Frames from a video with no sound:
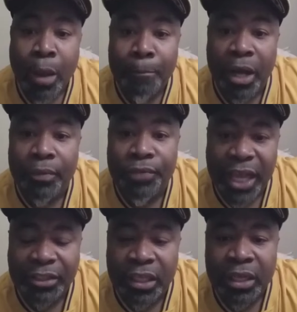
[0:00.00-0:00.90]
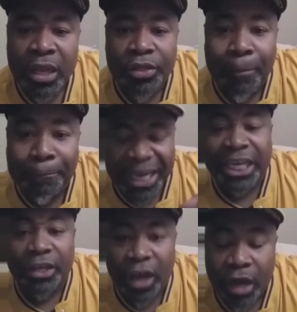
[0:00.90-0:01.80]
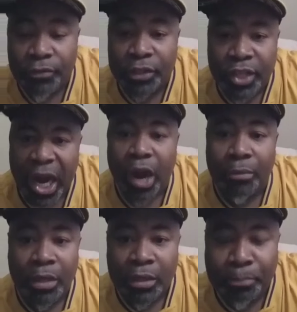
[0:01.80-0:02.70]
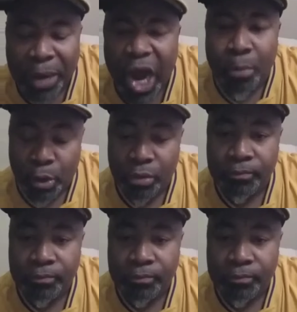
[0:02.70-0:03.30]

But that's the, the meaning of the, tar- the, the parable